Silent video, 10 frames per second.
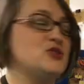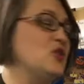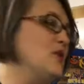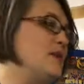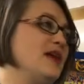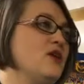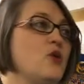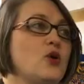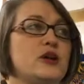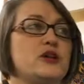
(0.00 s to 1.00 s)
So we made
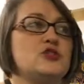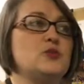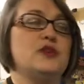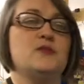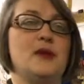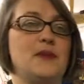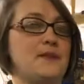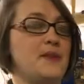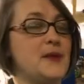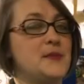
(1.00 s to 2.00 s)
orange, we
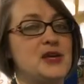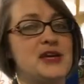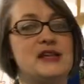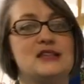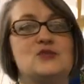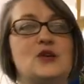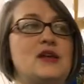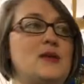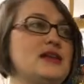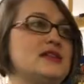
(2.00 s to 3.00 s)
made pumpkins, we
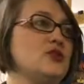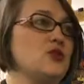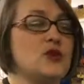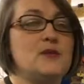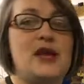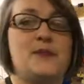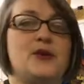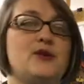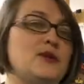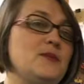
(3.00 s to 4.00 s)
painted green
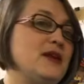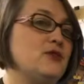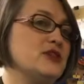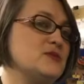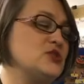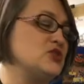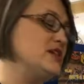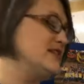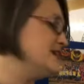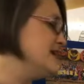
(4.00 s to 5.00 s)
paper, and we made Christmas
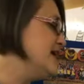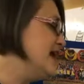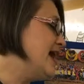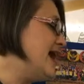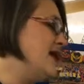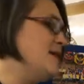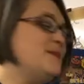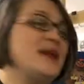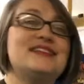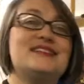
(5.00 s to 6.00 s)
trees.
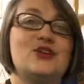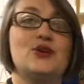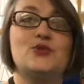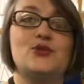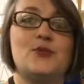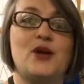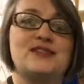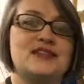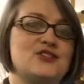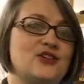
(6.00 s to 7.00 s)
But as they go through the
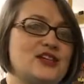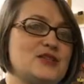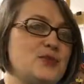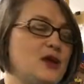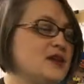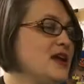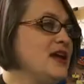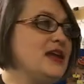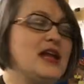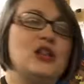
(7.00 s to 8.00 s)
process, they'll get to put
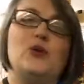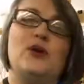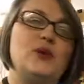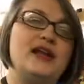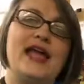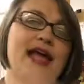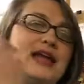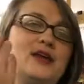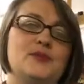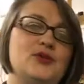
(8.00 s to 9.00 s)
yellow in one
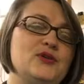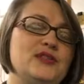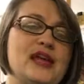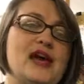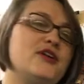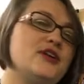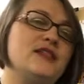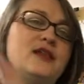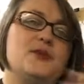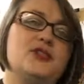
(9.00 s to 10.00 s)
hand and blue in the other,
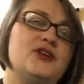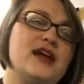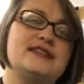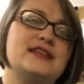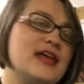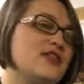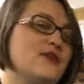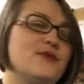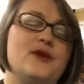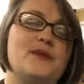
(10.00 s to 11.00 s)
and then put their hands
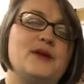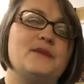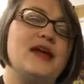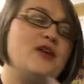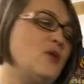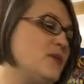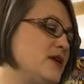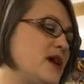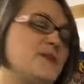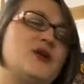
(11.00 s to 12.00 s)
together and rub them and
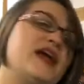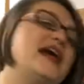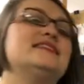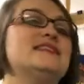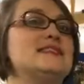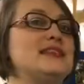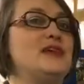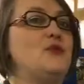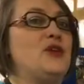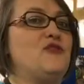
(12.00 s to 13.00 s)
open up their hands and
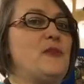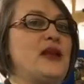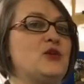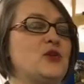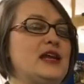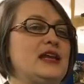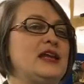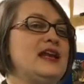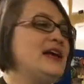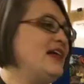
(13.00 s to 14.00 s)
see we've made
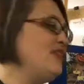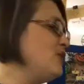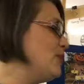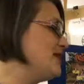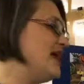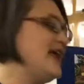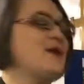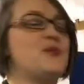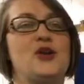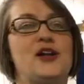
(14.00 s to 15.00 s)
green. And then we put that
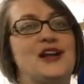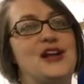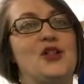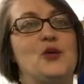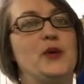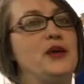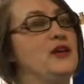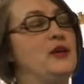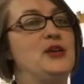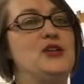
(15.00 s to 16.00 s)
handprint on a color
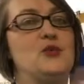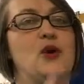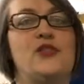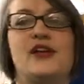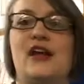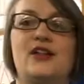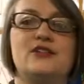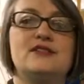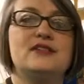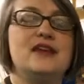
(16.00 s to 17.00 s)
wheel, and we do all the
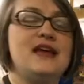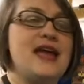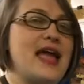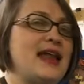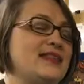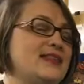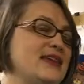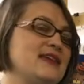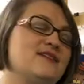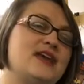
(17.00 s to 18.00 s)
colors. And at
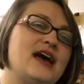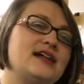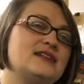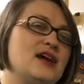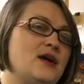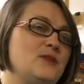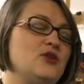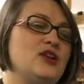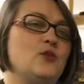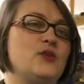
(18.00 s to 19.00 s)
the end of that
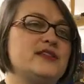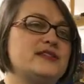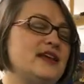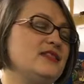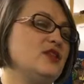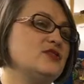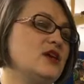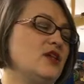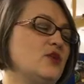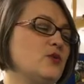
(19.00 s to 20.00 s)
unit, we send those
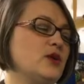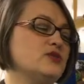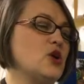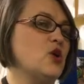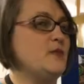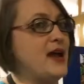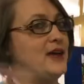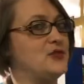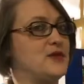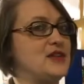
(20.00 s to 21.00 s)
color wheels home
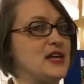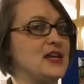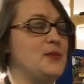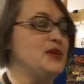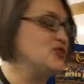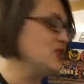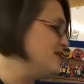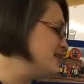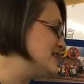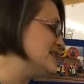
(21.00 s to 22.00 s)
after we've taken a picture
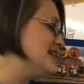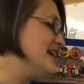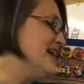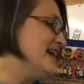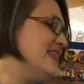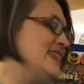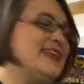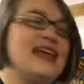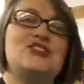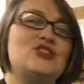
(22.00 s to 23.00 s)
of it. And
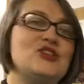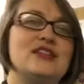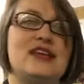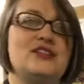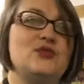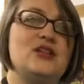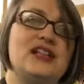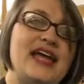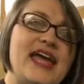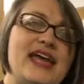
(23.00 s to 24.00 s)
then the next unit, they do
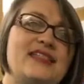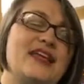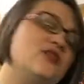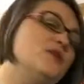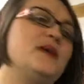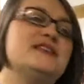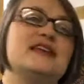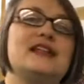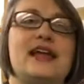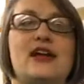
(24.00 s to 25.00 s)
clay, and they learn
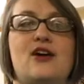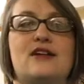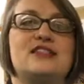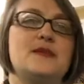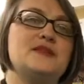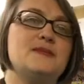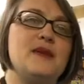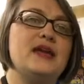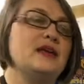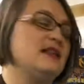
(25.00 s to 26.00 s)
basic clay concepts
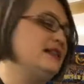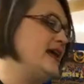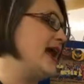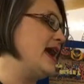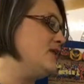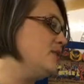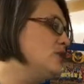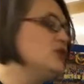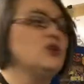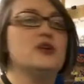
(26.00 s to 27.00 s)
and make a clay
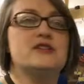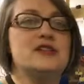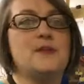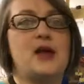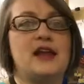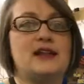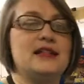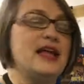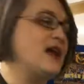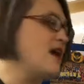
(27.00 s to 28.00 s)
animal or some kind of
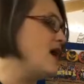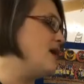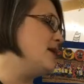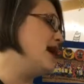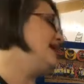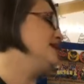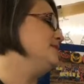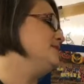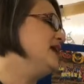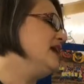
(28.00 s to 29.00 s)
clay
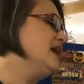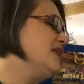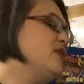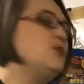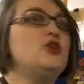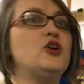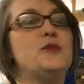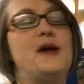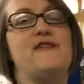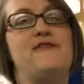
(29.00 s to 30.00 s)
item. Then we'll
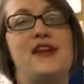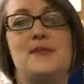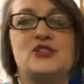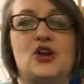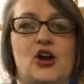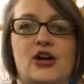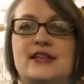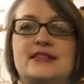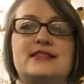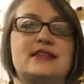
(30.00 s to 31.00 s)
learn about famous
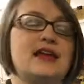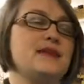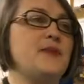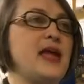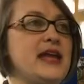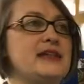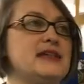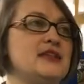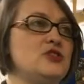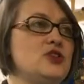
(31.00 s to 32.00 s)
artists and
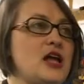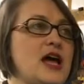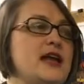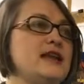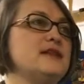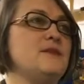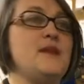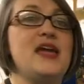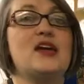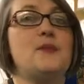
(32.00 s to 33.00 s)
paint and lines
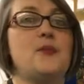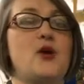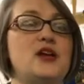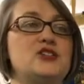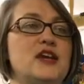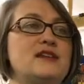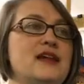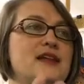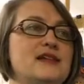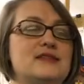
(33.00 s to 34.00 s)
and make a
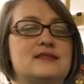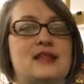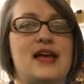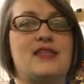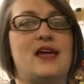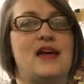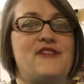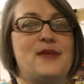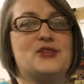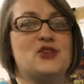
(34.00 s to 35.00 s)
project that is like
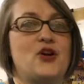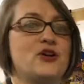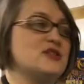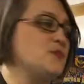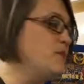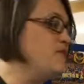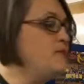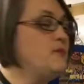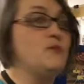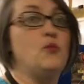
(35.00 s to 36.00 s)
that famous artist's
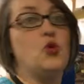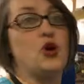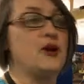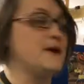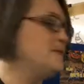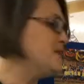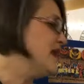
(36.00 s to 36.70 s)
work.